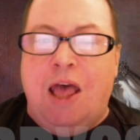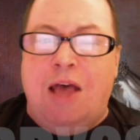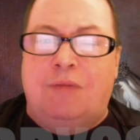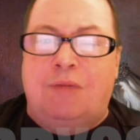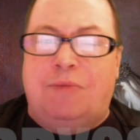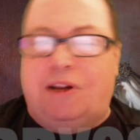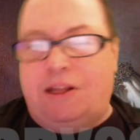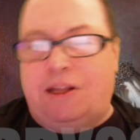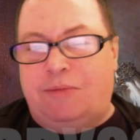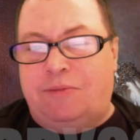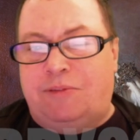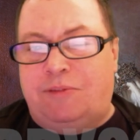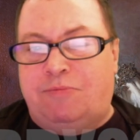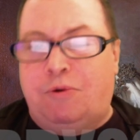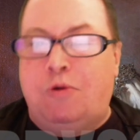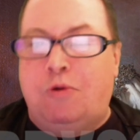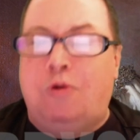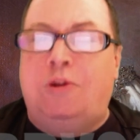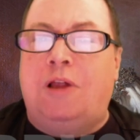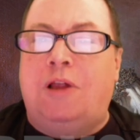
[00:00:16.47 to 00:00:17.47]
My name is
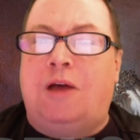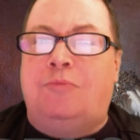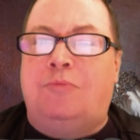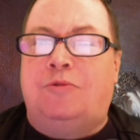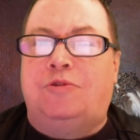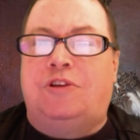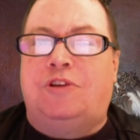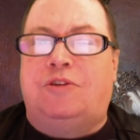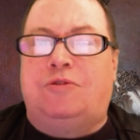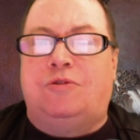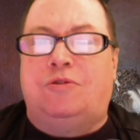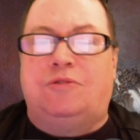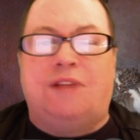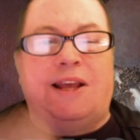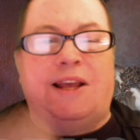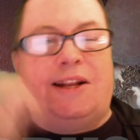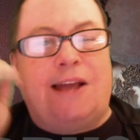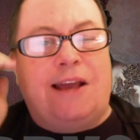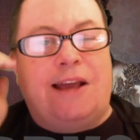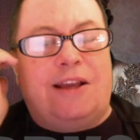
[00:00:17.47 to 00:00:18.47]
Paul, I'm also called Nik
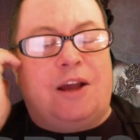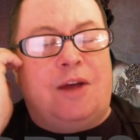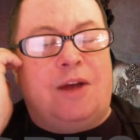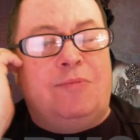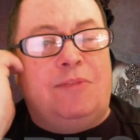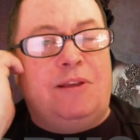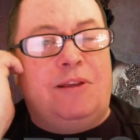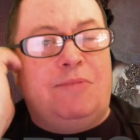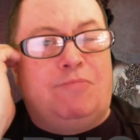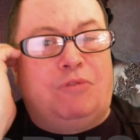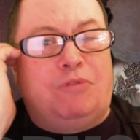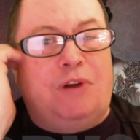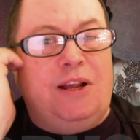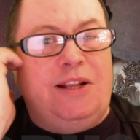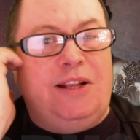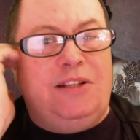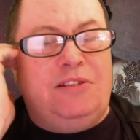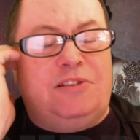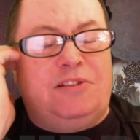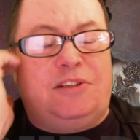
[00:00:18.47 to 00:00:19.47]
Nak, I'm the
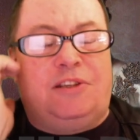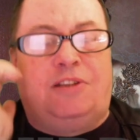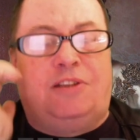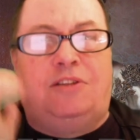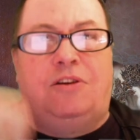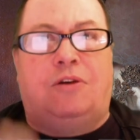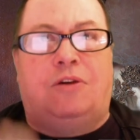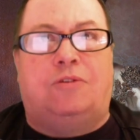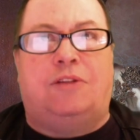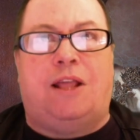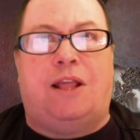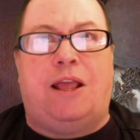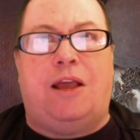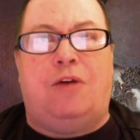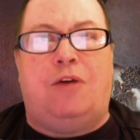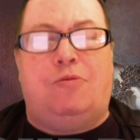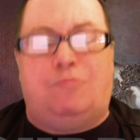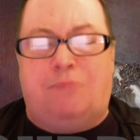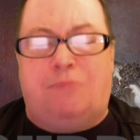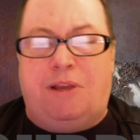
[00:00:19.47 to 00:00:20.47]
brains, God
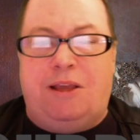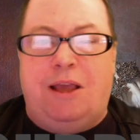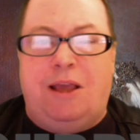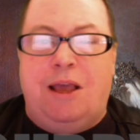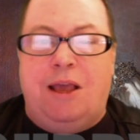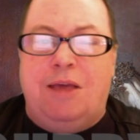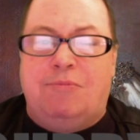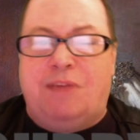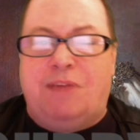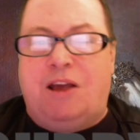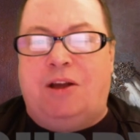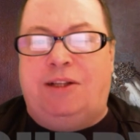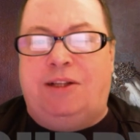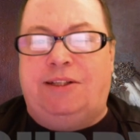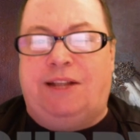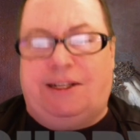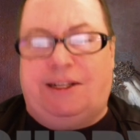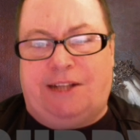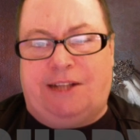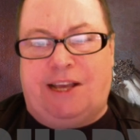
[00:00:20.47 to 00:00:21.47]
help me, behind
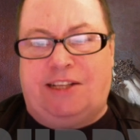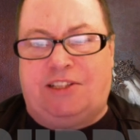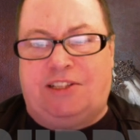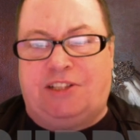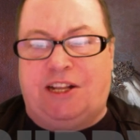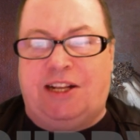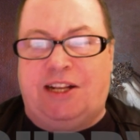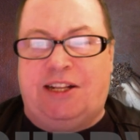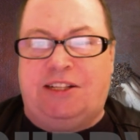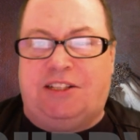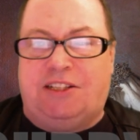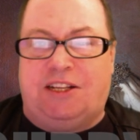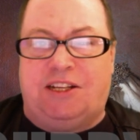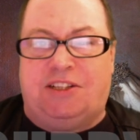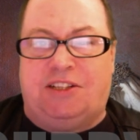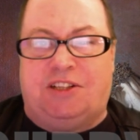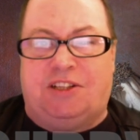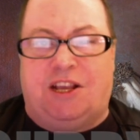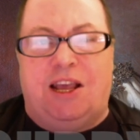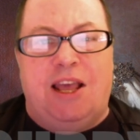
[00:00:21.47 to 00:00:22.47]
Nik Nak's Daily Teaser.